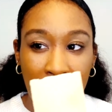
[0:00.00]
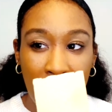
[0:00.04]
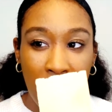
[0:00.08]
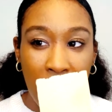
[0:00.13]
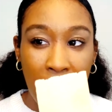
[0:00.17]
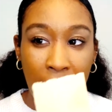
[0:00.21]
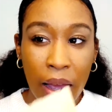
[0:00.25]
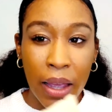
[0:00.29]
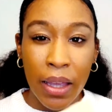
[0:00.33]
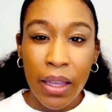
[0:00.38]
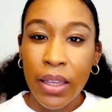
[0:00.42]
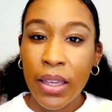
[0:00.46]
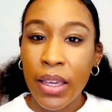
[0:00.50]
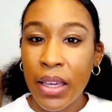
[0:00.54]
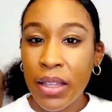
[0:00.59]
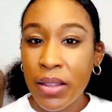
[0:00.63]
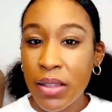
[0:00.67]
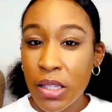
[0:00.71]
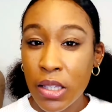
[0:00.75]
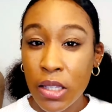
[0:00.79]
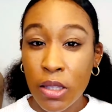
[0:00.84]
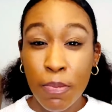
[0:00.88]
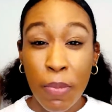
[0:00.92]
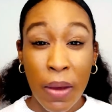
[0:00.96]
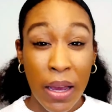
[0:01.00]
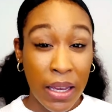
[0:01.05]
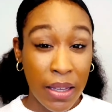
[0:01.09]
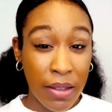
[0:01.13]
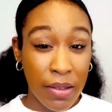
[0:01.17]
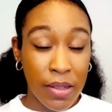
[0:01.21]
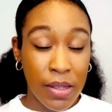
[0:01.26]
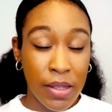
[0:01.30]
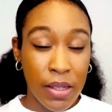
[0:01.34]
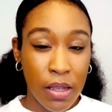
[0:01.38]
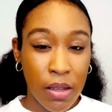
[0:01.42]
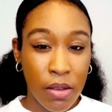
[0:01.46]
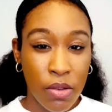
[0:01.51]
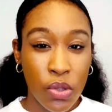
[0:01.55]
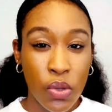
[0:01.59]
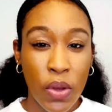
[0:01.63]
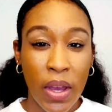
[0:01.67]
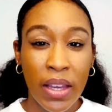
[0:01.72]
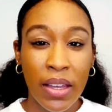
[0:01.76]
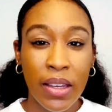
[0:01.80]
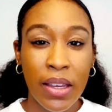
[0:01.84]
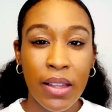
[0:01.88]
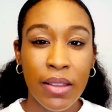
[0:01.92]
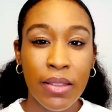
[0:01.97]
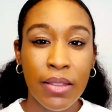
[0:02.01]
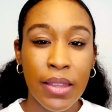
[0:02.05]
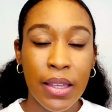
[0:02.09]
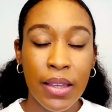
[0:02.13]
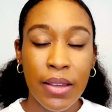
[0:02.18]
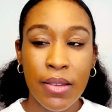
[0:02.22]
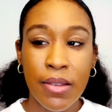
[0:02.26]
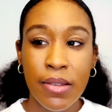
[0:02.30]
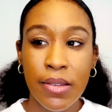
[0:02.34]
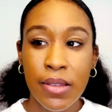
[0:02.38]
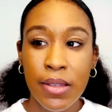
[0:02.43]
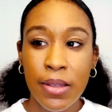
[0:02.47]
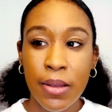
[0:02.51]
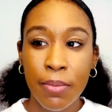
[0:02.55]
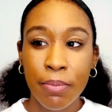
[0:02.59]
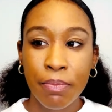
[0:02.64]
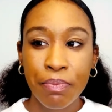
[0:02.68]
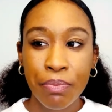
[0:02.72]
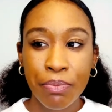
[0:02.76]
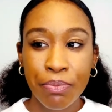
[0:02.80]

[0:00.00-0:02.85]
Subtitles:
I get spice. So I get this,